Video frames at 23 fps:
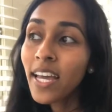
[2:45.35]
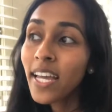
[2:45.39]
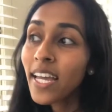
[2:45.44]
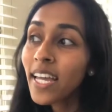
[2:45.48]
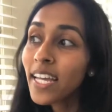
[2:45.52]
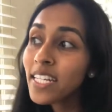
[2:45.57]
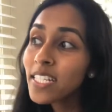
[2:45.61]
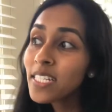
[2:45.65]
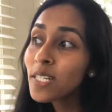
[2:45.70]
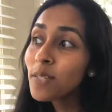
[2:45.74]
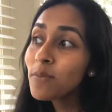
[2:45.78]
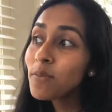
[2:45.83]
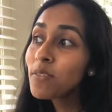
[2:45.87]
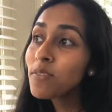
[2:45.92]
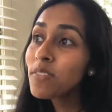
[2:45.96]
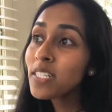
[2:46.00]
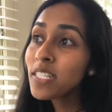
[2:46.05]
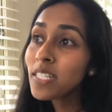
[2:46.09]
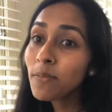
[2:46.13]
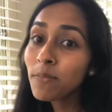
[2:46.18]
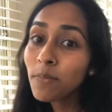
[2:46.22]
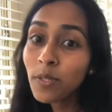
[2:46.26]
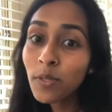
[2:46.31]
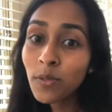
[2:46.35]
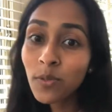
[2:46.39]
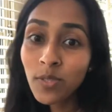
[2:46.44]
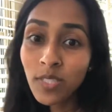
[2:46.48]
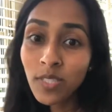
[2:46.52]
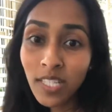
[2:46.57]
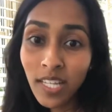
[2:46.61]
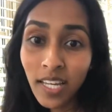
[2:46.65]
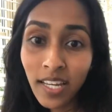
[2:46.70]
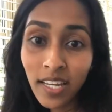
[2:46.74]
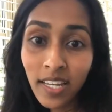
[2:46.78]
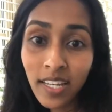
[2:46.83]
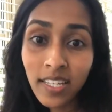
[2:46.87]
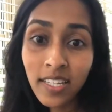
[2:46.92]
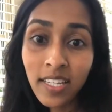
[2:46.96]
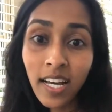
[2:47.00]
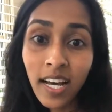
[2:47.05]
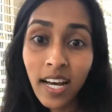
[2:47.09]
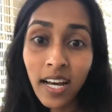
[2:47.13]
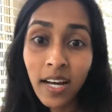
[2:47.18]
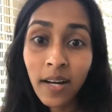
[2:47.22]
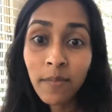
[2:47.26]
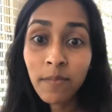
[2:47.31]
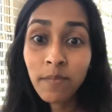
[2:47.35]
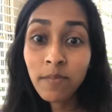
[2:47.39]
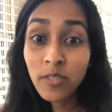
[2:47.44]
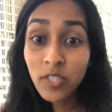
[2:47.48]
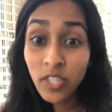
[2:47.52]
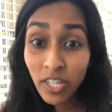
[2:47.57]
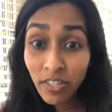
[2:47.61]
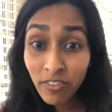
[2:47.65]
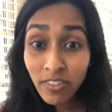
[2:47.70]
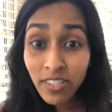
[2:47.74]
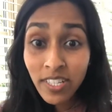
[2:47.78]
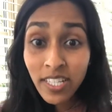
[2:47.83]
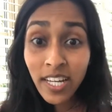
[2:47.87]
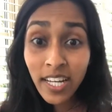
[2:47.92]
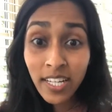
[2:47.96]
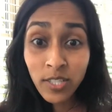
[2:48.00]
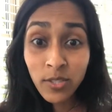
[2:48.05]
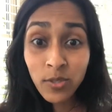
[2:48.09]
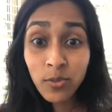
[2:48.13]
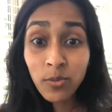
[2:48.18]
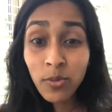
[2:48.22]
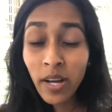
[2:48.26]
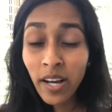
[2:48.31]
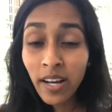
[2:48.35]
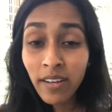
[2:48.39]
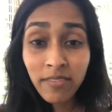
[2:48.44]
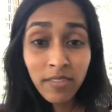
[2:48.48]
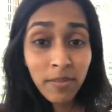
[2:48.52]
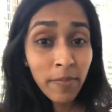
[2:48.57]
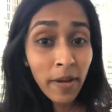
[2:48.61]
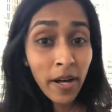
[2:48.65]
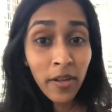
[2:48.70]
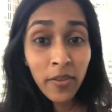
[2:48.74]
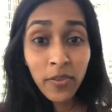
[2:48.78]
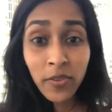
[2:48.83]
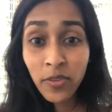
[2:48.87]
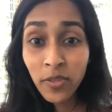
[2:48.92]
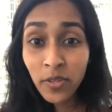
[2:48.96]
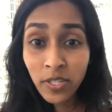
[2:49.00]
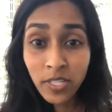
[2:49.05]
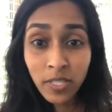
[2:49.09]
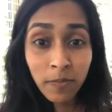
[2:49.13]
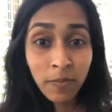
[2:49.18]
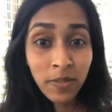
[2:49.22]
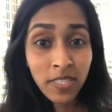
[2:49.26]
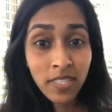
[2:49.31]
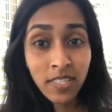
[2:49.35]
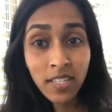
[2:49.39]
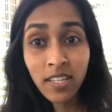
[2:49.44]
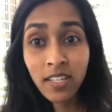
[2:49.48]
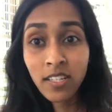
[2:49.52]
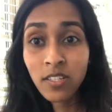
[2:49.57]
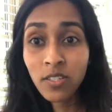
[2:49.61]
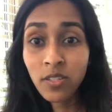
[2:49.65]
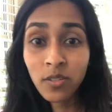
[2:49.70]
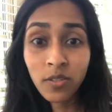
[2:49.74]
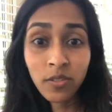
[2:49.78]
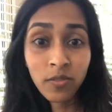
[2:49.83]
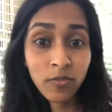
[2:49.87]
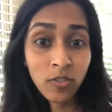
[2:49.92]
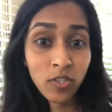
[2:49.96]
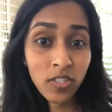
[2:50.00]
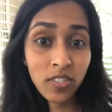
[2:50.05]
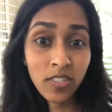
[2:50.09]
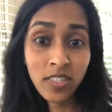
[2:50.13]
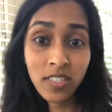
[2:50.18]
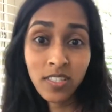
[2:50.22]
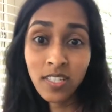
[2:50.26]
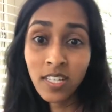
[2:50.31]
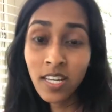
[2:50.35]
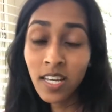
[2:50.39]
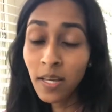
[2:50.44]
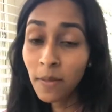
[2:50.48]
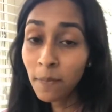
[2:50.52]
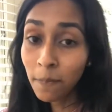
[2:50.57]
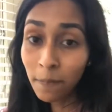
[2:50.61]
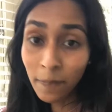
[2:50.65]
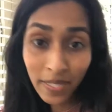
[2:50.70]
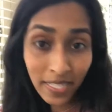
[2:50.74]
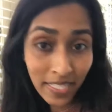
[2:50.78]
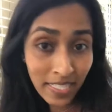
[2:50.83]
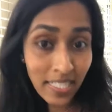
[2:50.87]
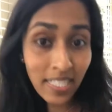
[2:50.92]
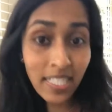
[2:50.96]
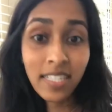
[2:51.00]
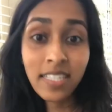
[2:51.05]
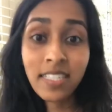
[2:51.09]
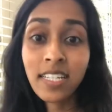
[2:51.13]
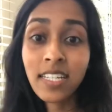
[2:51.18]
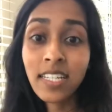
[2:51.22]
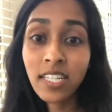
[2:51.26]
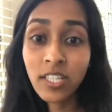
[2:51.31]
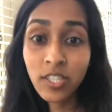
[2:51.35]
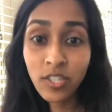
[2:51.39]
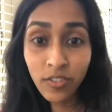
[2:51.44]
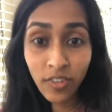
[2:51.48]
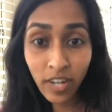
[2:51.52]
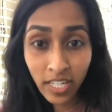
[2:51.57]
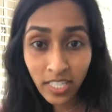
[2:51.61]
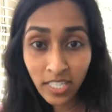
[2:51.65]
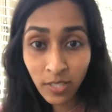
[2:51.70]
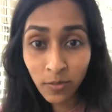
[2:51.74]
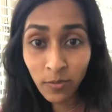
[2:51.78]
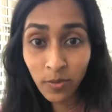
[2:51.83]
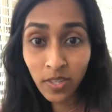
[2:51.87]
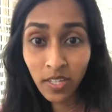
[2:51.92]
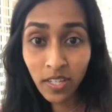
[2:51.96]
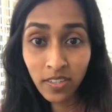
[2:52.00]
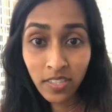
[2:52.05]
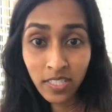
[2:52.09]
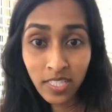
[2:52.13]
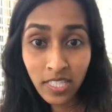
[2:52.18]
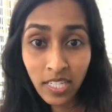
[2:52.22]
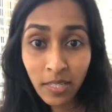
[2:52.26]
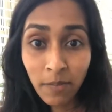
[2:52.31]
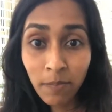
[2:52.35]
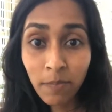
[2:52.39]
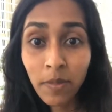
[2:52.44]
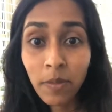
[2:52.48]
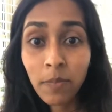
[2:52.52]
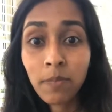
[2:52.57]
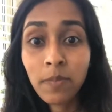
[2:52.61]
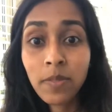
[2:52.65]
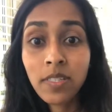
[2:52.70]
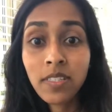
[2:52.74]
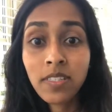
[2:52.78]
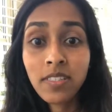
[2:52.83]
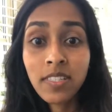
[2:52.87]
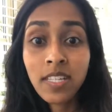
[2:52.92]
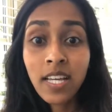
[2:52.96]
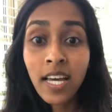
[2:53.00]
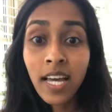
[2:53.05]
In terms of a typical day, generally I do have about 30% of just meetings and interacting with other team members,